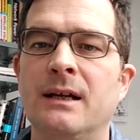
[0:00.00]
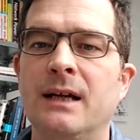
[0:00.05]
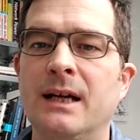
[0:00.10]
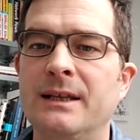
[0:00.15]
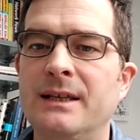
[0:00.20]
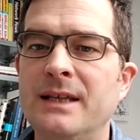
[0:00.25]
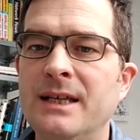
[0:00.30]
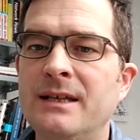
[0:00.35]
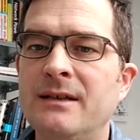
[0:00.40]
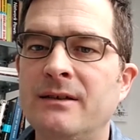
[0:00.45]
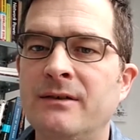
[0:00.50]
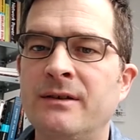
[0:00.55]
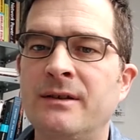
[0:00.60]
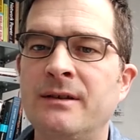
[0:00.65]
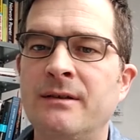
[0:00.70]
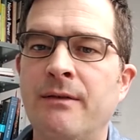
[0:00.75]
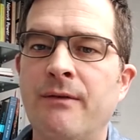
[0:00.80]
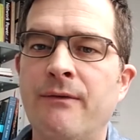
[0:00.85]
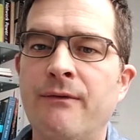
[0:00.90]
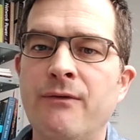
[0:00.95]
And these
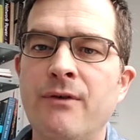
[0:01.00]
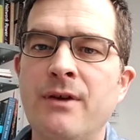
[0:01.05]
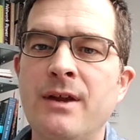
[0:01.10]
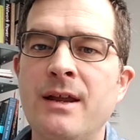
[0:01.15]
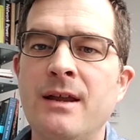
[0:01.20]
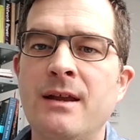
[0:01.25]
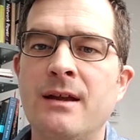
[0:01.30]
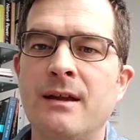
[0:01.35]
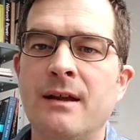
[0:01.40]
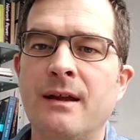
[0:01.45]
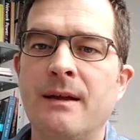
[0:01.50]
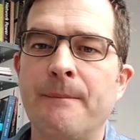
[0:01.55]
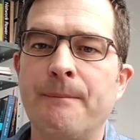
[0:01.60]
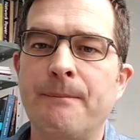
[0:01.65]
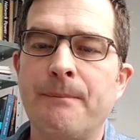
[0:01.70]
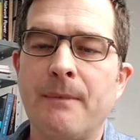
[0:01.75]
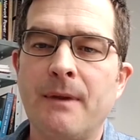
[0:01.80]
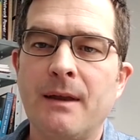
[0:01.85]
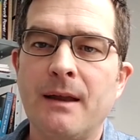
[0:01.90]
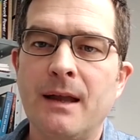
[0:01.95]
three
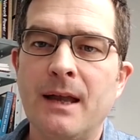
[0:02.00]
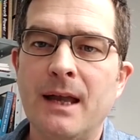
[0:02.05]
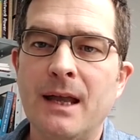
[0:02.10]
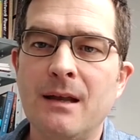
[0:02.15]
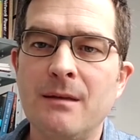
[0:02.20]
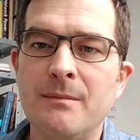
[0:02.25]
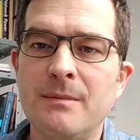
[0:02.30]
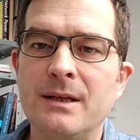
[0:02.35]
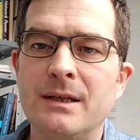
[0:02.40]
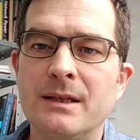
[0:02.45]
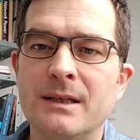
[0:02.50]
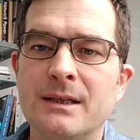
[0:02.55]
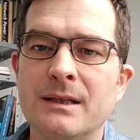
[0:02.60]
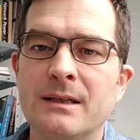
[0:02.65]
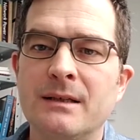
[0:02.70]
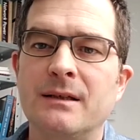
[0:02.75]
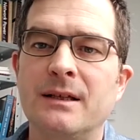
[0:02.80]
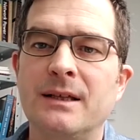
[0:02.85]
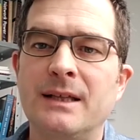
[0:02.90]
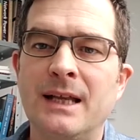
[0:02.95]

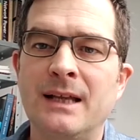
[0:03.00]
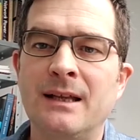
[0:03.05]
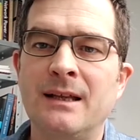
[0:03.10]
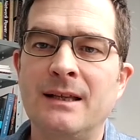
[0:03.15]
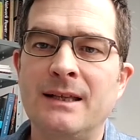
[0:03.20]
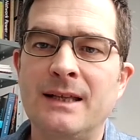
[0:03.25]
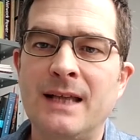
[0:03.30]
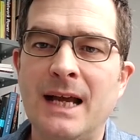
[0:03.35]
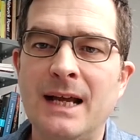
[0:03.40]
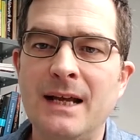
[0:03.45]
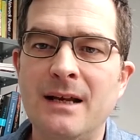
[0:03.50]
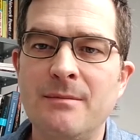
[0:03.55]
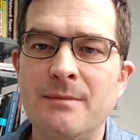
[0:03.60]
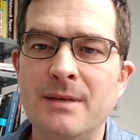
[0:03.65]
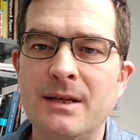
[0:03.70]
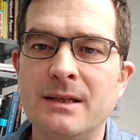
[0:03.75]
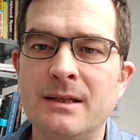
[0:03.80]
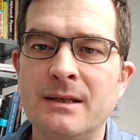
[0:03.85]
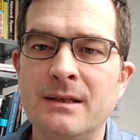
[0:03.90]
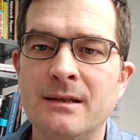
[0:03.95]
elements, the
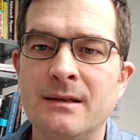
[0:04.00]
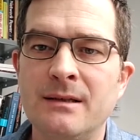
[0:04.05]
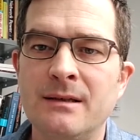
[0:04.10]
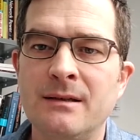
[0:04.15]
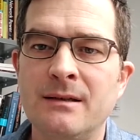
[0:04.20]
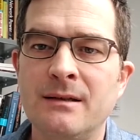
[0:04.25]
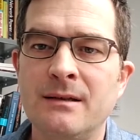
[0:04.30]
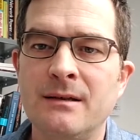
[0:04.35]
dynamism,